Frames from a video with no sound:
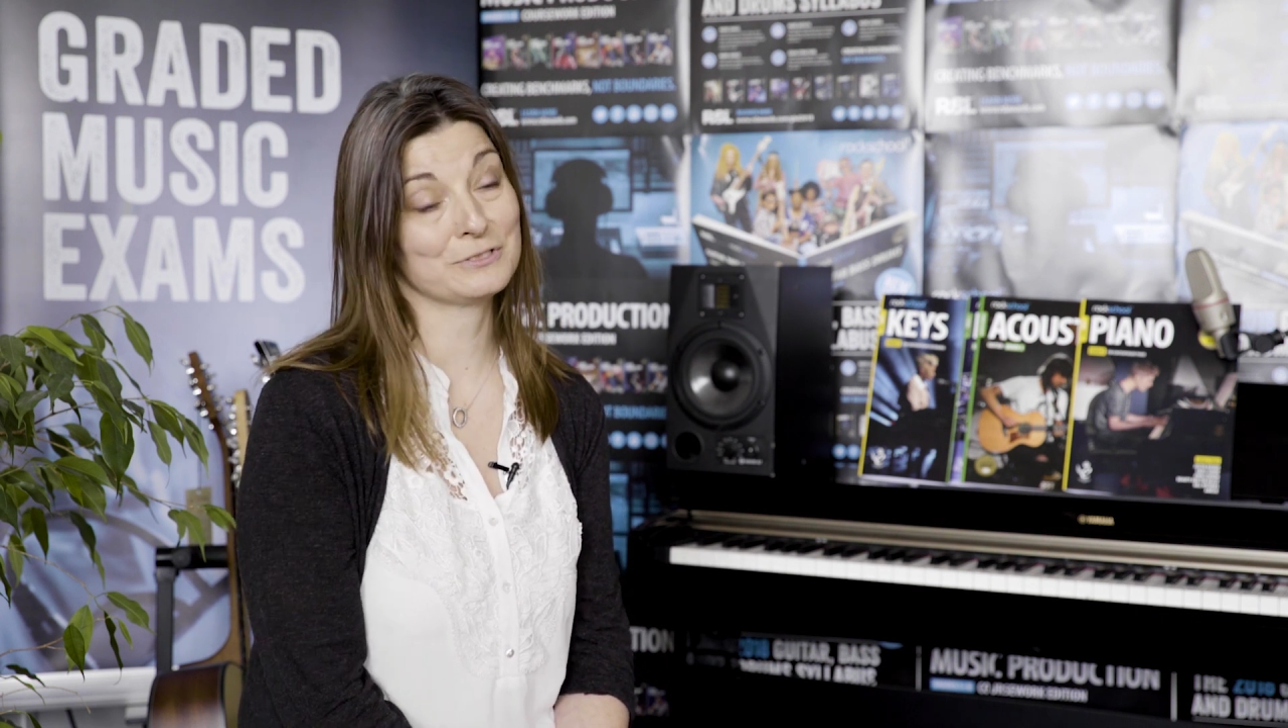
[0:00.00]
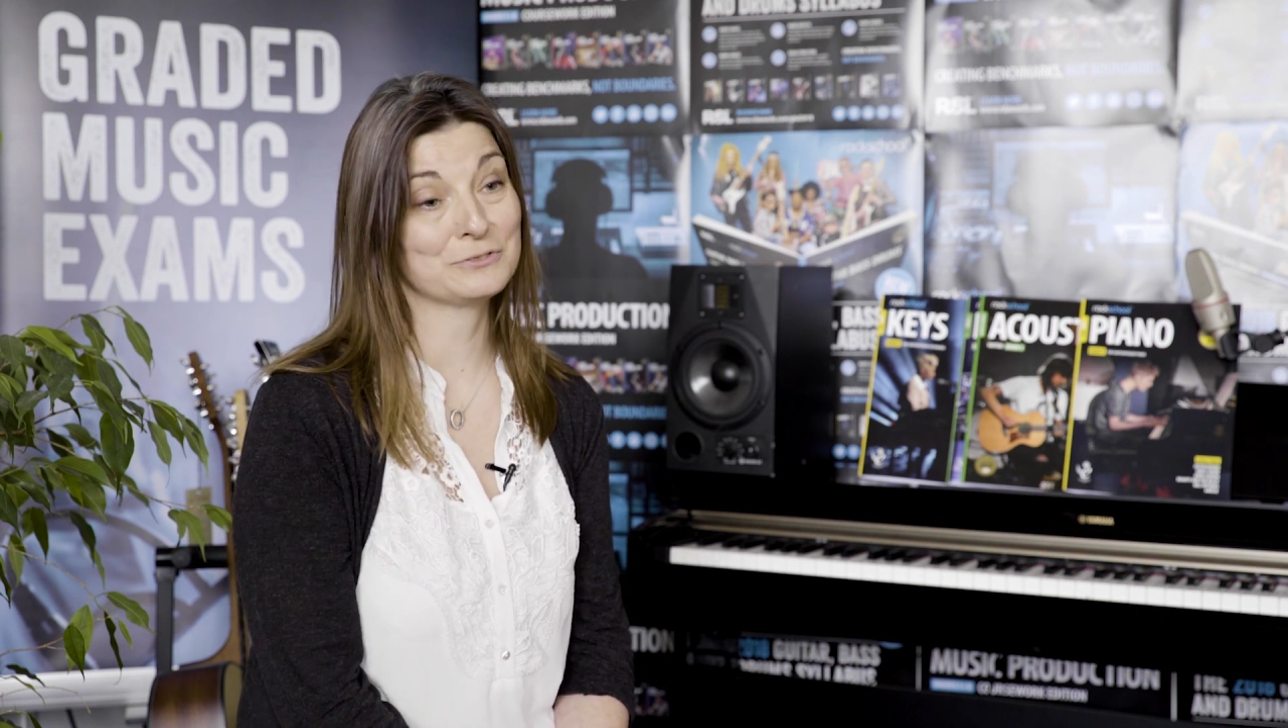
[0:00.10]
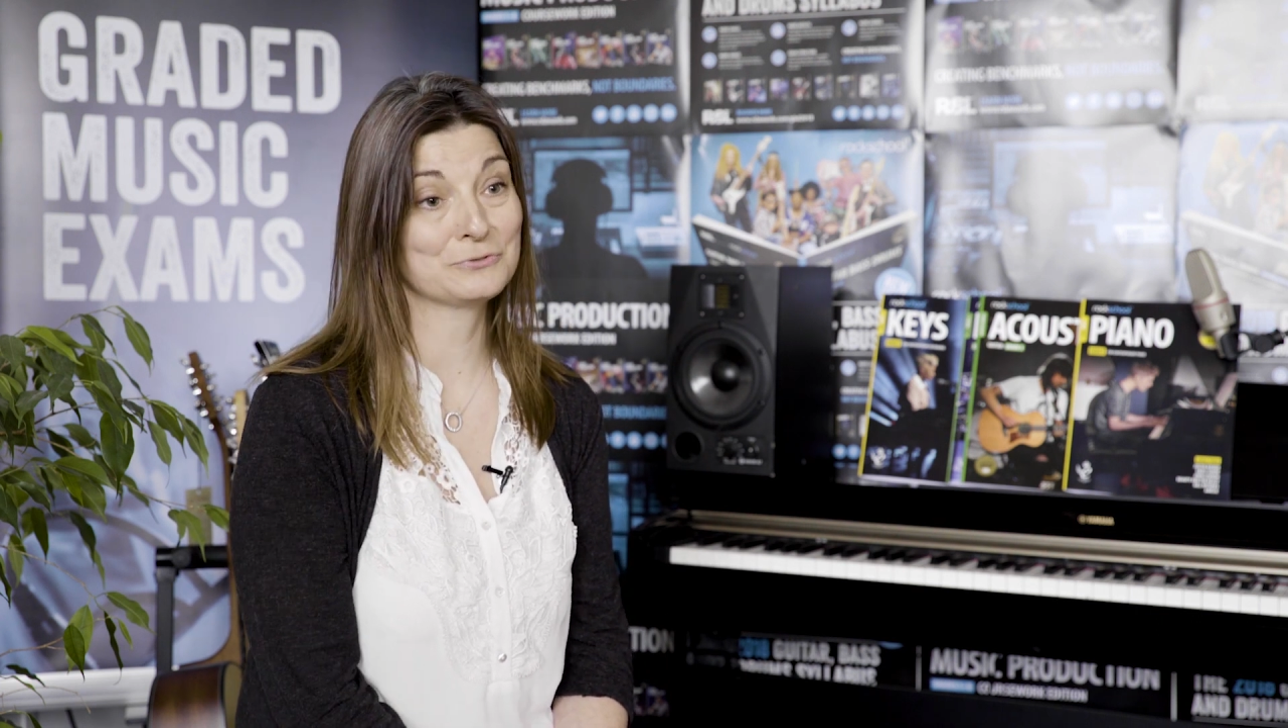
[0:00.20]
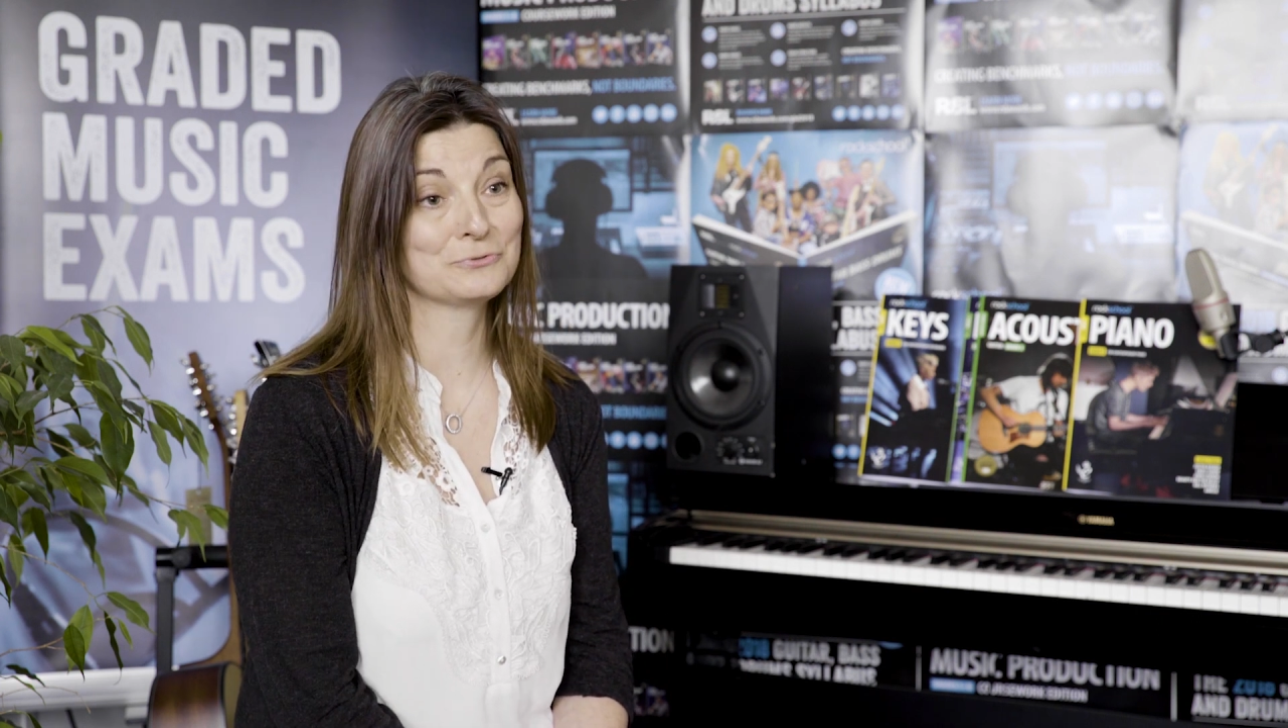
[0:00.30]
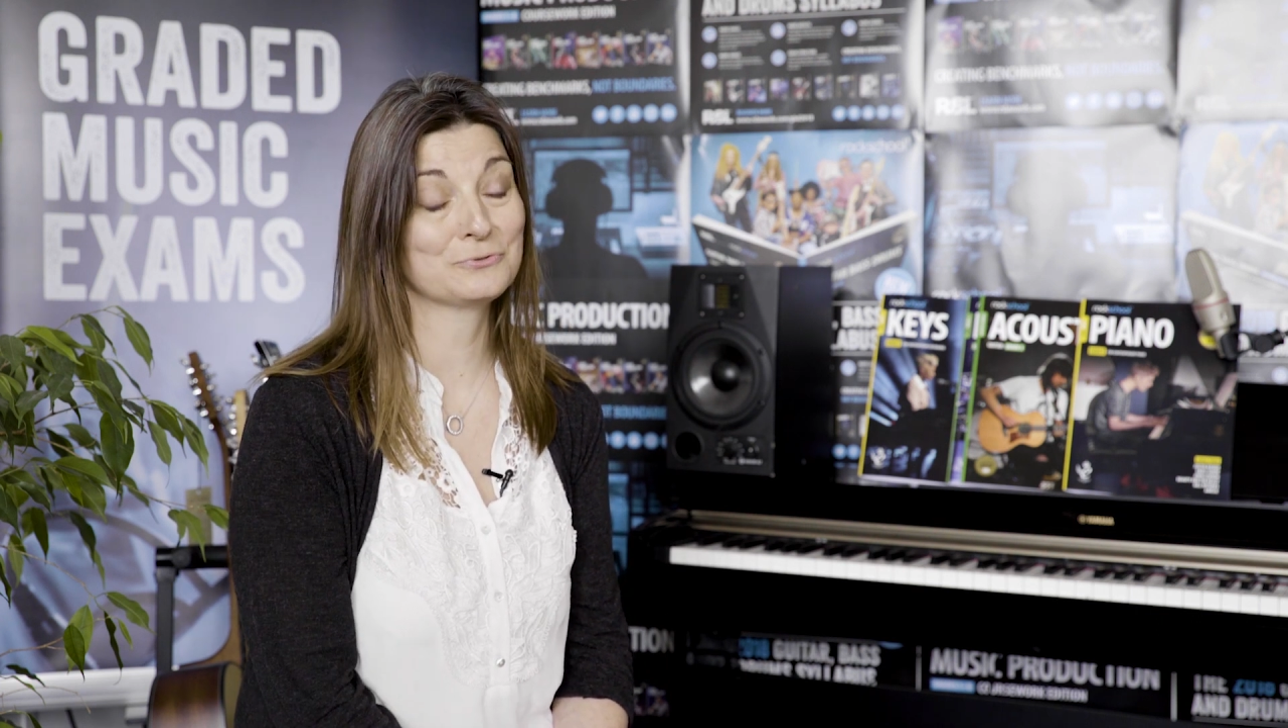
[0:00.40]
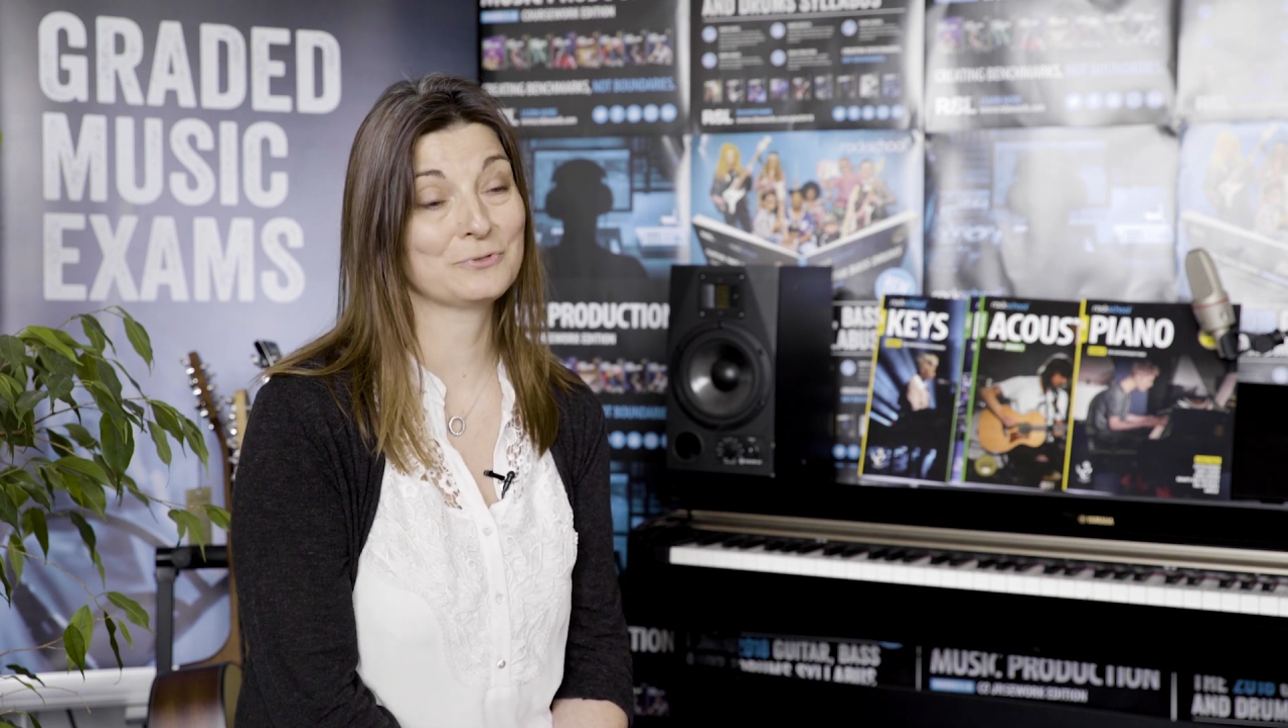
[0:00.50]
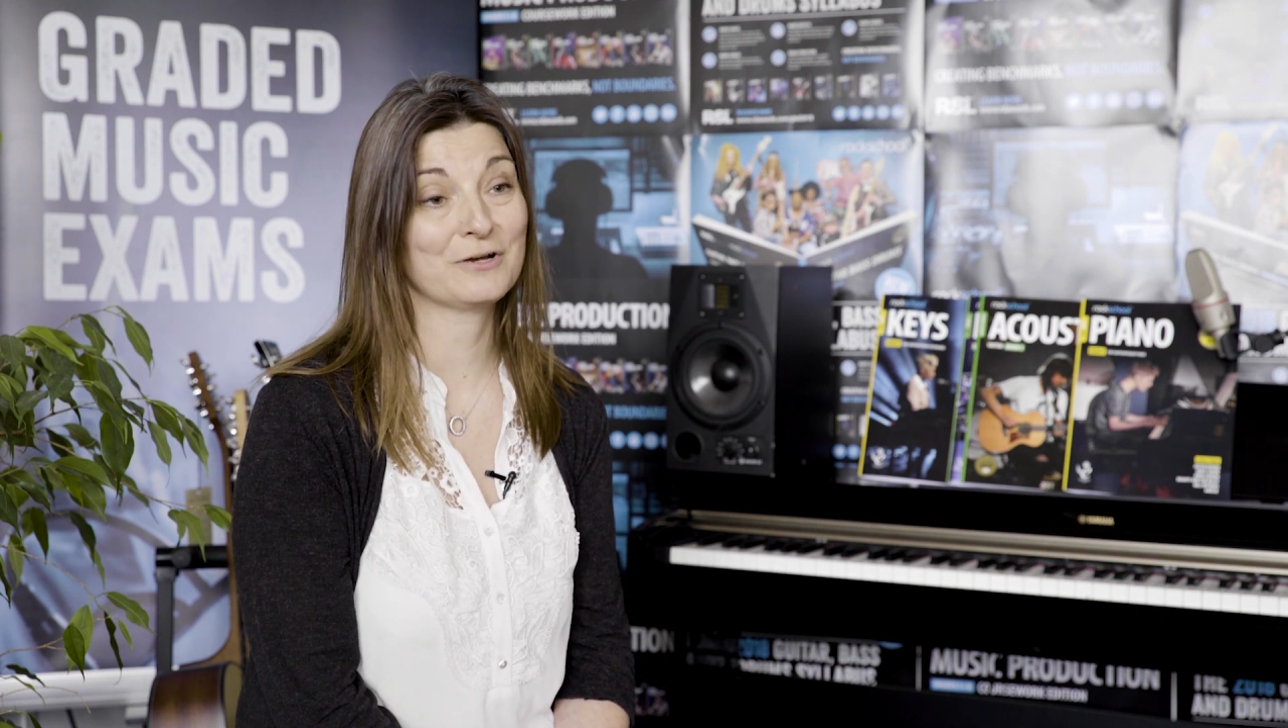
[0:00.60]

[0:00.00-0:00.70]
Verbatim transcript: that you